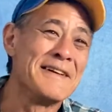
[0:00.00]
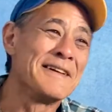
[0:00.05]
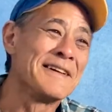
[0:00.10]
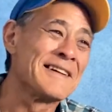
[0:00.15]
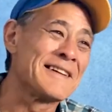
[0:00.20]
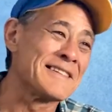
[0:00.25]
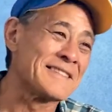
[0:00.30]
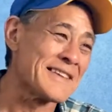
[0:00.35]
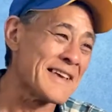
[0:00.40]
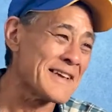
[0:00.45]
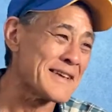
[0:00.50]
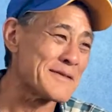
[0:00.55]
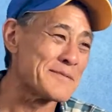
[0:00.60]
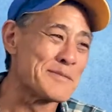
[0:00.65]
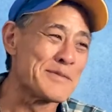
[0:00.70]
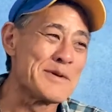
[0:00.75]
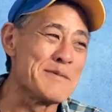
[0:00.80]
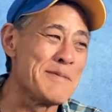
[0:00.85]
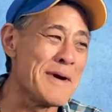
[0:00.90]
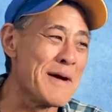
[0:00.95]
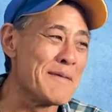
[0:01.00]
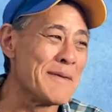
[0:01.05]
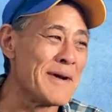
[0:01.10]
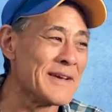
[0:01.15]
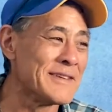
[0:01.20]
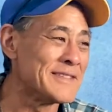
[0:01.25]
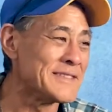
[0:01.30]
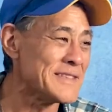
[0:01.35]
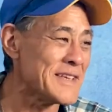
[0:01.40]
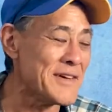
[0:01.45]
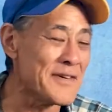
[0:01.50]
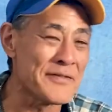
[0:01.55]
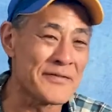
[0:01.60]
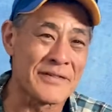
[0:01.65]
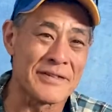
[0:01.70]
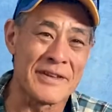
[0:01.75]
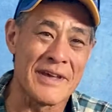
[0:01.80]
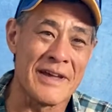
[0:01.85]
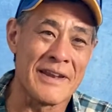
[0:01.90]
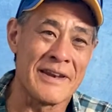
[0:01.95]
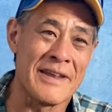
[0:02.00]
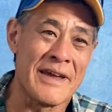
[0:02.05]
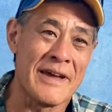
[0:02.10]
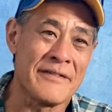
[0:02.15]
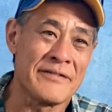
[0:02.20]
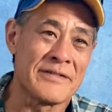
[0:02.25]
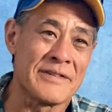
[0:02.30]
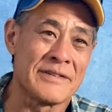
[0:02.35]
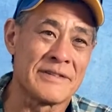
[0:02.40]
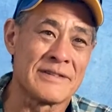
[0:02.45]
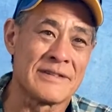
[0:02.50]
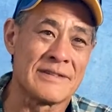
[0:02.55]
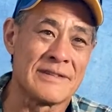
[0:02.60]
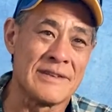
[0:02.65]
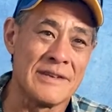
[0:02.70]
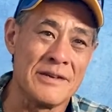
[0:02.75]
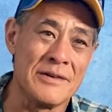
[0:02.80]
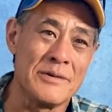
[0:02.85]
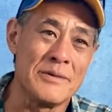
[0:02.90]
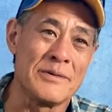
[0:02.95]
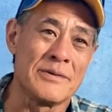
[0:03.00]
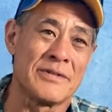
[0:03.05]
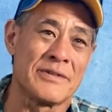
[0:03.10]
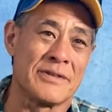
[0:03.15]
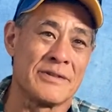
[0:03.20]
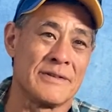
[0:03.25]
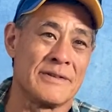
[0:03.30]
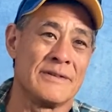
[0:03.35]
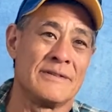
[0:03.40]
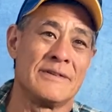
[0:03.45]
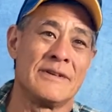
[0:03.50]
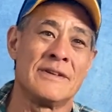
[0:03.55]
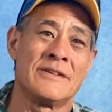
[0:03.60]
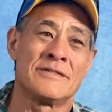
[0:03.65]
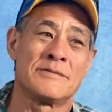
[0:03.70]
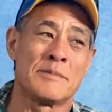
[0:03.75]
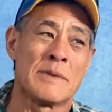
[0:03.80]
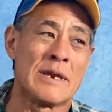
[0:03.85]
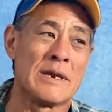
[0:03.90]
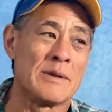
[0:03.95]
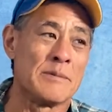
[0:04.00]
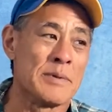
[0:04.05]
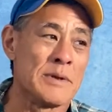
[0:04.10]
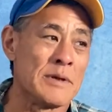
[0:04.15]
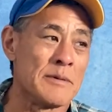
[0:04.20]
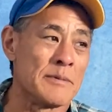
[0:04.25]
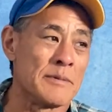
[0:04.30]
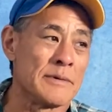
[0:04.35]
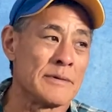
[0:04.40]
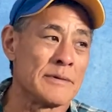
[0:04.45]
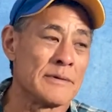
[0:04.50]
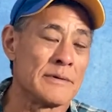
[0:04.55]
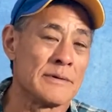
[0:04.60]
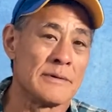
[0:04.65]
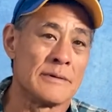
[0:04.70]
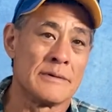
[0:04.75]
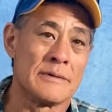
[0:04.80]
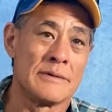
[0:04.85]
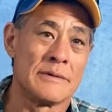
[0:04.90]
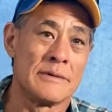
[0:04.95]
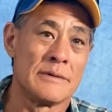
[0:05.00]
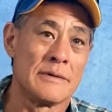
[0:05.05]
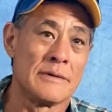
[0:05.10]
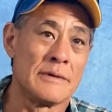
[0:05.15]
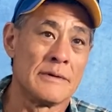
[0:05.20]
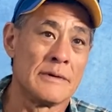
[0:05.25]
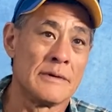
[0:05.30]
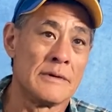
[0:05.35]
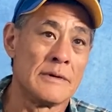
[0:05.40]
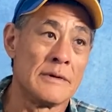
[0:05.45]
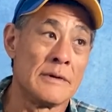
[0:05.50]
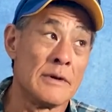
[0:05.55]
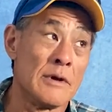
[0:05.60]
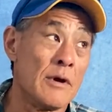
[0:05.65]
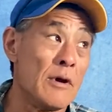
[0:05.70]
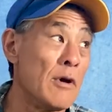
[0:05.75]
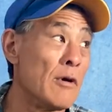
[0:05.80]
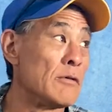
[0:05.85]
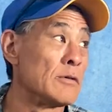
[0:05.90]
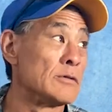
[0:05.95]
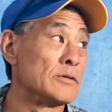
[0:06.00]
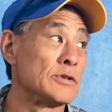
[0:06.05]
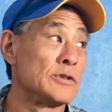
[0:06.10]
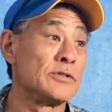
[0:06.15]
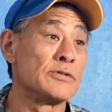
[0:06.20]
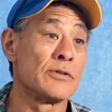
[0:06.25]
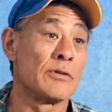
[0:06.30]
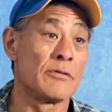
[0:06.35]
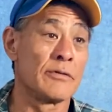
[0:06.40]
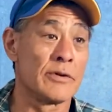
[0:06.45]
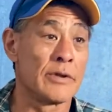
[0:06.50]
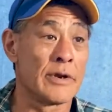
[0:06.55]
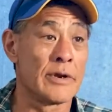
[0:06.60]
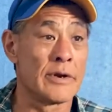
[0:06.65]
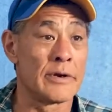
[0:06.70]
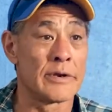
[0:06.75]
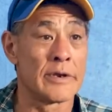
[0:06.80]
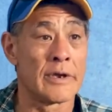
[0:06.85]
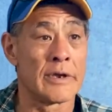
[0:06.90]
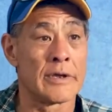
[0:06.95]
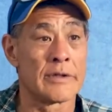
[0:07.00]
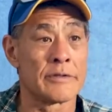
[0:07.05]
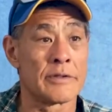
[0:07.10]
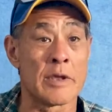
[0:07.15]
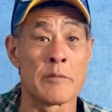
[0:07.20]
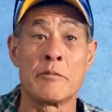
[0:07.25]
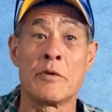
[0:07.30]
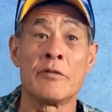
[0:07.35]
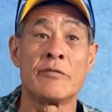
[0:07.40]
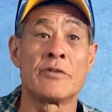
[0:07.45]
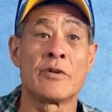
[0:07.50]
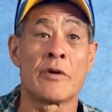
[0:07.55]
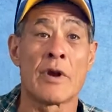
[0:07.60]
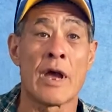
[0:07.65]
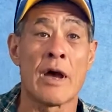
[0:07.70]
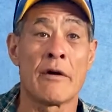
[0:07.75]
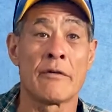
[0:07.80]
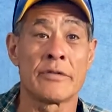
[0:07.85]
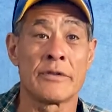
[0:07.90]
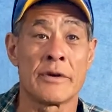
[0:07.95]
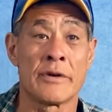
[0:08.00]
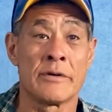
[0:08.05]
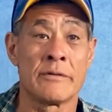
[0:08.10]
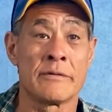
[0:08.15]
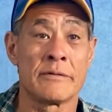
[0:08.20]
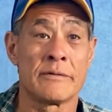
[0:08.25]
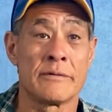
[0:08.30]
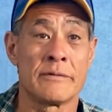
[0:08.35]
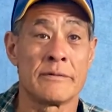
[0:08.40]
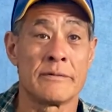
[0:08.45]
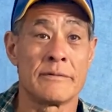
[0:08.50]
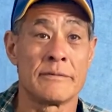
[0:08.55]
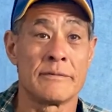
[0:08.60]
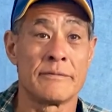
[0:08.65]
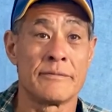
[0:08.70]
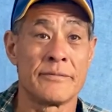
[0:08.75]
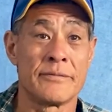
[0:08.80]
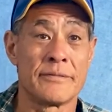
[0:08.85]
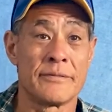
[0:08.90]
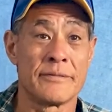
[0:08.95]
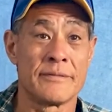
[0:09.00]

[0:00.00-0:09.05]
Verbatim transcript: Because I could be by myself and not have to deal with as many people. But she's still over there. Oh, she's over there again. They moved her out, though. Yeah.